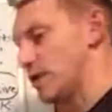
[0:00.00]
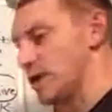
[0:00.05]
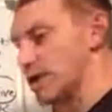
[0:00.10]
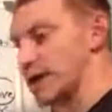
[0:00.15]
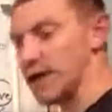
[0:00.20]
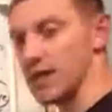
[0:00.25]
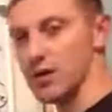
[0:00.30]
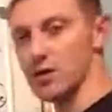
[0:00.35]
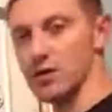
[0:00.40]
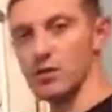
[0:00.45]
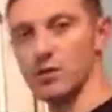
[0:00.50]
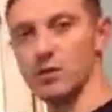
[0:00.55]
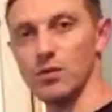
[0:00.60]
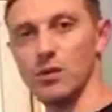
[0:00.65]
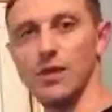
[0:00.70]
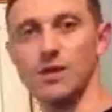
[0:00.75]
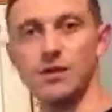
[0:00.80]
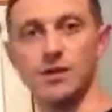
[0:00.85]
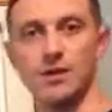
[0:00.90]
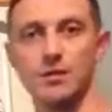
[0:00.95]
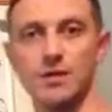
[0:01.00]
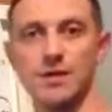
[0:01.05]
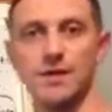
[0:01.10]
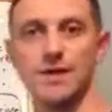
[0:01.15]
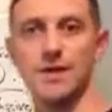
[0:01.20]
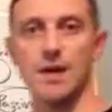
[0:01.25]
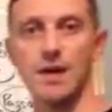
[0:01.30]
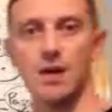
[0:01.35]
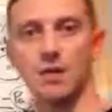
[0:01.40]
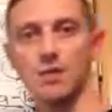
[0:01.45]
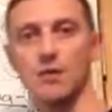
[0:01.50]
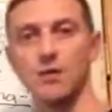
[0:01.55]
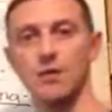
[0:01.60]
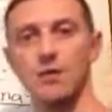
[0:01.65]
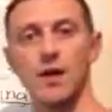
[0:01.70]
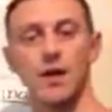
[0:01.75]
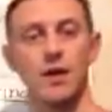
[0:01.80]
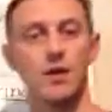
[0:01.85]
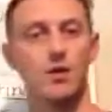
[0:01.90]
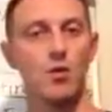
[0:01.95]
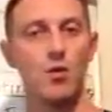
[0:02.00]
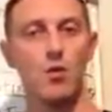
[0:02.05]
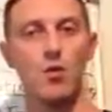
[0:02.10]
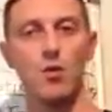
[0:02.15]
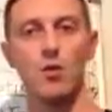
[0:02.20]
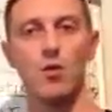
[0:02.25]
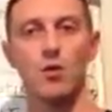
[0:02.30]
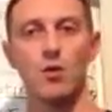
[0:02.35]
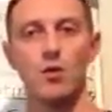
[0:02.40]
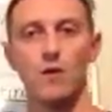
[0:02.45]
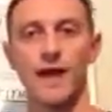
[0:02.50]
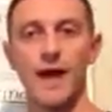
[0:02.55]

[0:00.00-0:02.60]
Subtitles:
be like your industry sector, like your oil,